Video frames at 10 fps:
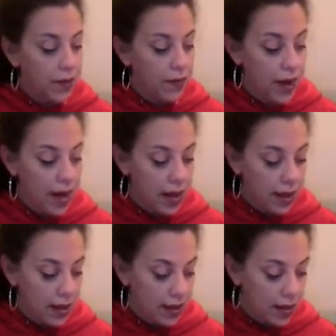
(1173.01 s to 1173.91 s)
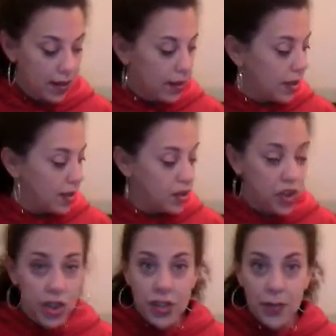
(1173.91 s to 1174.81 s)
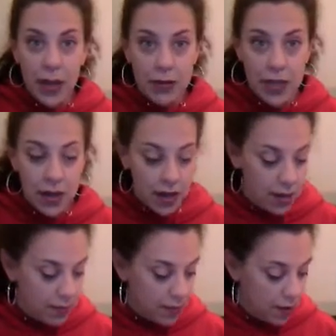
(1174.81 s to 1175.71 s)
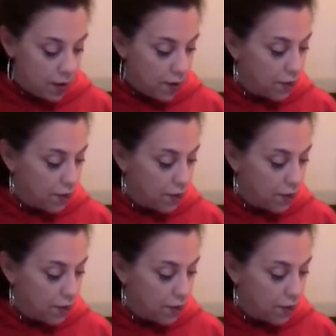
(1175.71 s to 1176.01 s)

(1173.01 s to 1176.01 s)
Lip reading: If you're ready, it's just about time